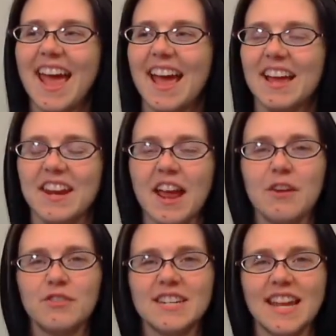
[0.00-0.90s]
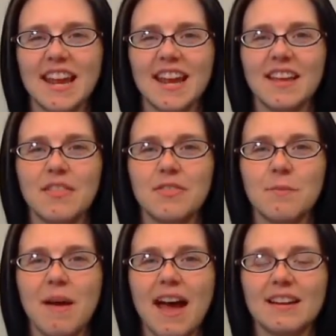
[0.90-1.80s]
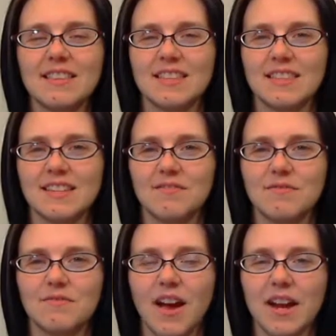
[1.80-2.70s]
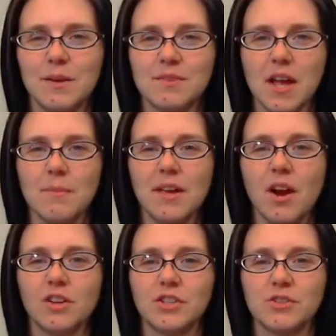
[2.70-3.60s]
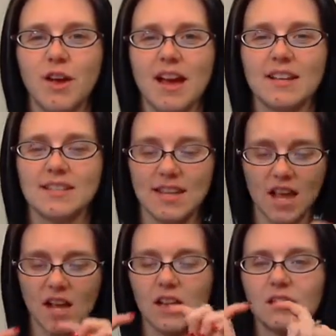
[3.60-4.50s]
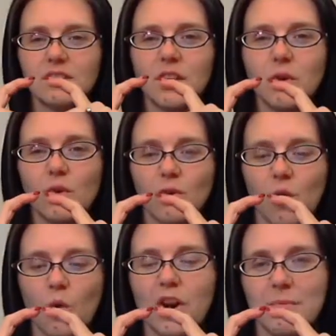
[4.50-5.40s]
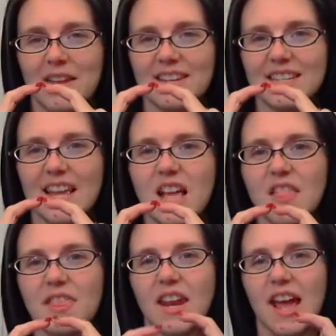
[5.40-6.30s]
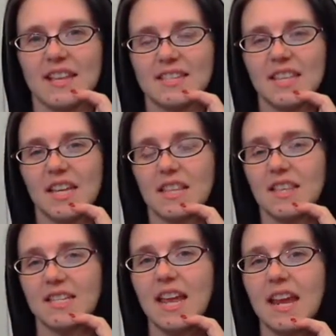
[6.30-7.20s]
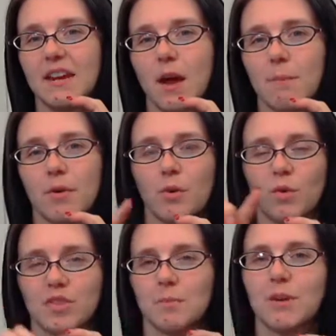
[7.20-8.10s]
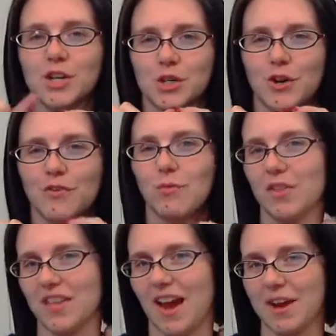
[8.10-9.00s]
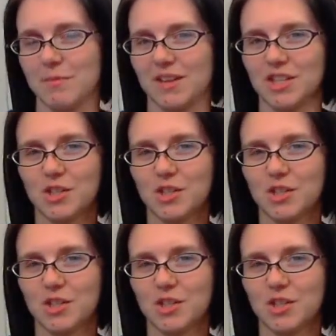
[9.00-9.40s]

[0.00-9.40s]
And every day, the bag that the items come in also has a little ornament that has the day number with the picture of what the item is.